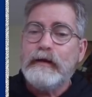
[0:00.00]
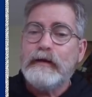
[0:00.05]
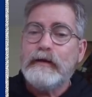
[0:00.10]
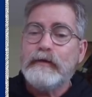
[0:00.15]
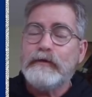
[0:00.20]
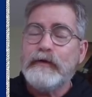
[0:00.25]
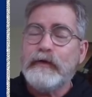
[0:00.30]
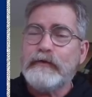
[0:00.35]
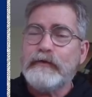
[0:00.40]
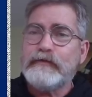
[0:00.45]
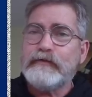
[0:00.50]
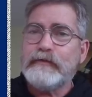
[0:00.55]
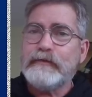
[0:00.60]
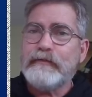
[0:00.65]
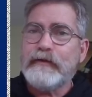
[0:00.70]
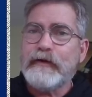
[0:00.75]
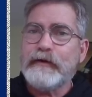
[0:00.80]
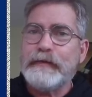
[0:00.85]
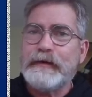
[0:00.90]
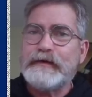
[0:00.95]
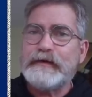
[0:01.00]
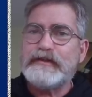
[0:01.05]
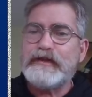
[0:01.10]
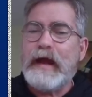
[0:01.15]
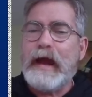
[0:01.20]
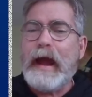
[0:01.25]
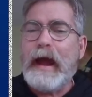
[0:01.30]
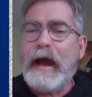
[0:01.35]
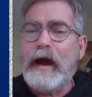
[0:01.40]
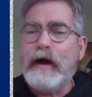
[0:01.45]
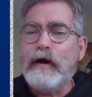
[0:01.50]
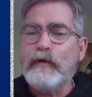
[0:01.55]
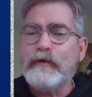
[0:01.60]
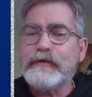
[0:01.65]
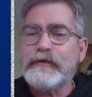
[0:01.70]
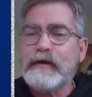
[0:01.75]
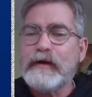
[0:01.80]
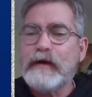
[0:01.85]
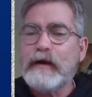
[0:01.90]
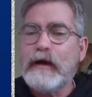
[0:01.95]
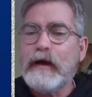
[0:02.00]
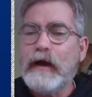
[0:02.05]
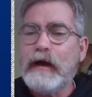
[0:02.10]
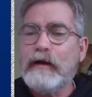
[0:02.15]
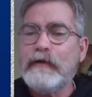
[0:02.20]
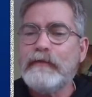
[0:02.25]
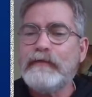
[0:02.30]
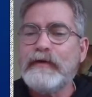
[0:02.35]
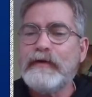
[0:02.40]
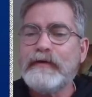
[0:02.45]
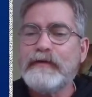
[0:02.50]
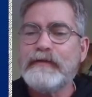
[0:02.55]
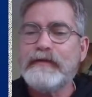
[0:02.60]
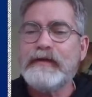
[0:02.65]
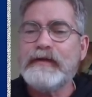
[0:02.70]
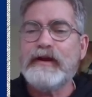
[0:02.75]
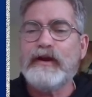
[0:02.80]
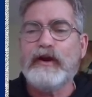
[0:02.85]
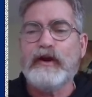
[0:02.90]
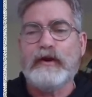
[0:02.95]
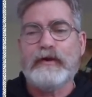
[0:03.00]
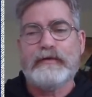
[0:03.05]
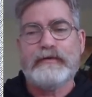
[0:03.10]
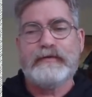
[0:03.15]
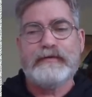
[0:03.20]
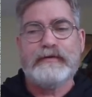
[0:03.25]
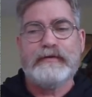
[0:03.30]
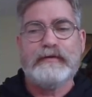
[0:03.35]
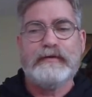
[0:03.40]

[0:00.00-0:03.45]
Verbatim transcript: notice the verbiage, out of the earth.